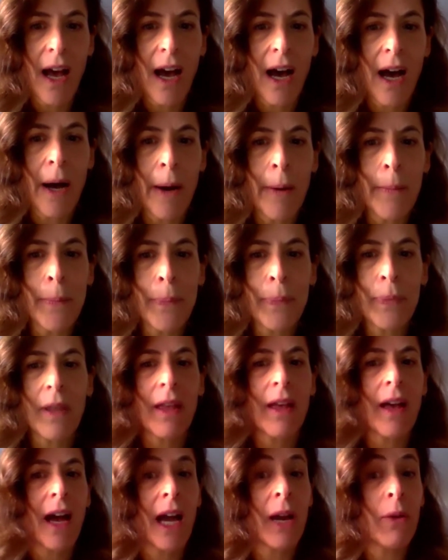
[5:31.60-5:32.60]
Um,
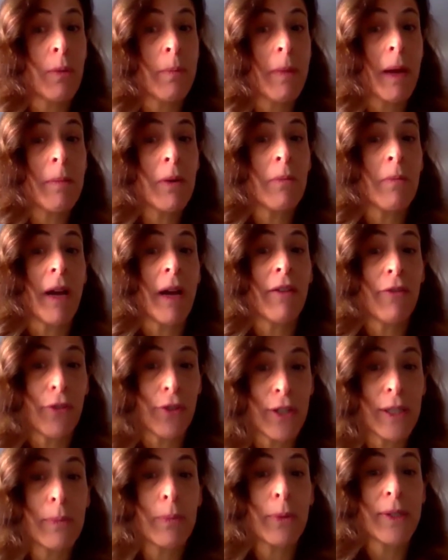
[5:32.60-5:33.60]
I remember my
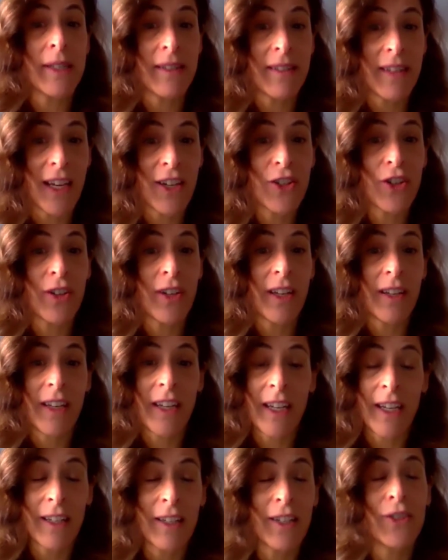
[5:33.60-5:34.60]
first presentation in
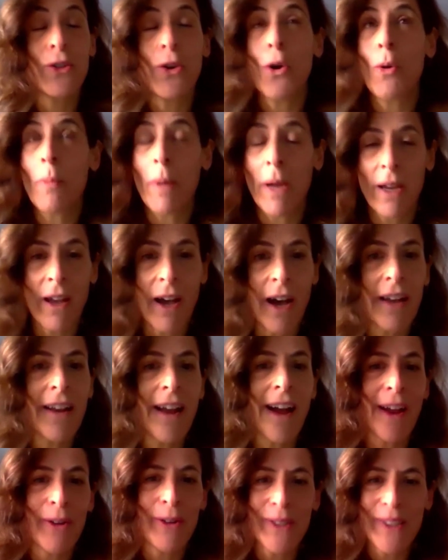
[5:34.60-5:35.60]
English. Oh my God,
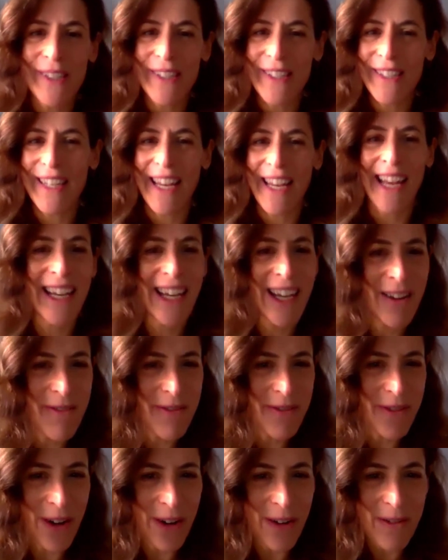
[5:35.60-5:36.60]
I was standing in
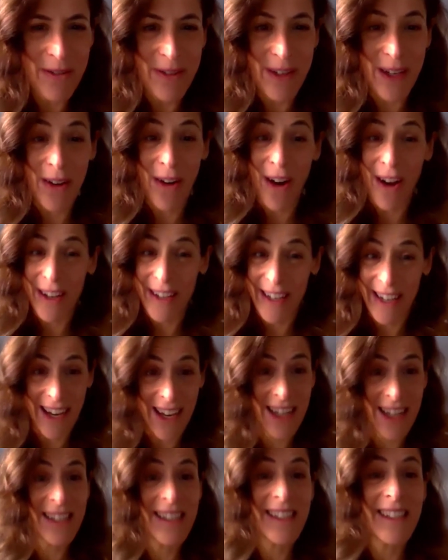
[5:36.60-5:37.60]
front of the
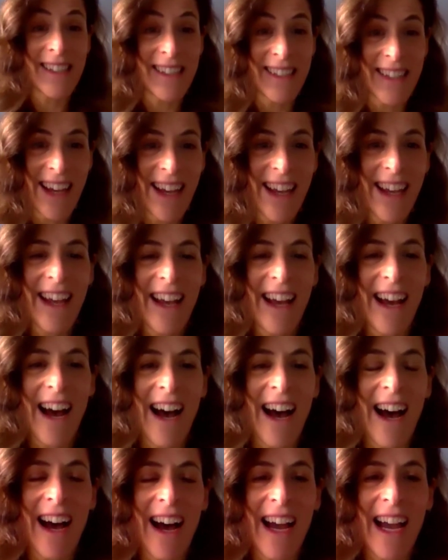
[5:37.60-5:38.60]
audience
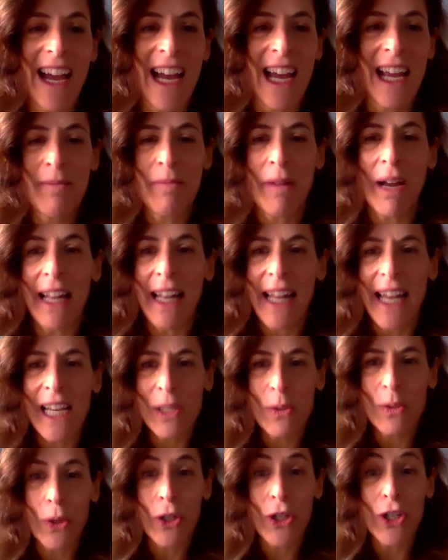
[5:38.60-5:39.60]
and my
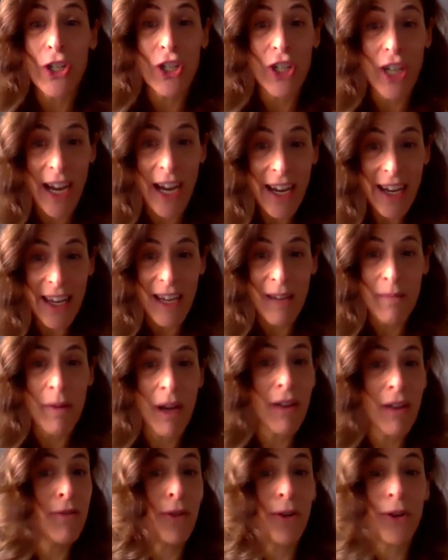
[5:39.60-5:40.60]
legs were shaking,
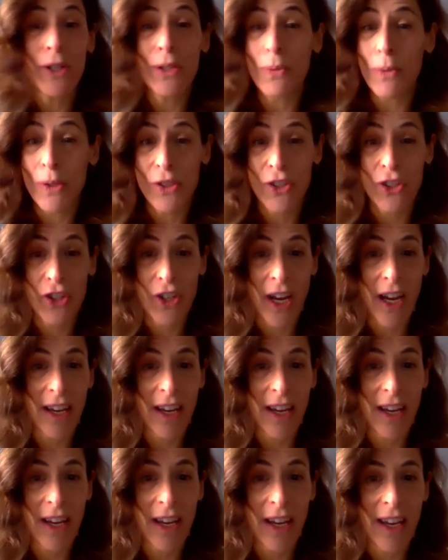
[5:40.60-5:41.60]
my voice was
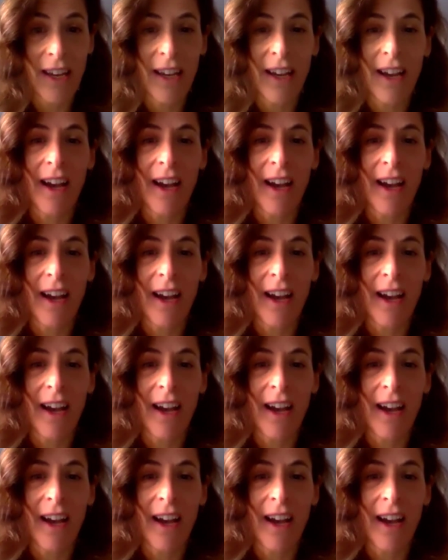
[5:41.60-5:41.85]
shaking.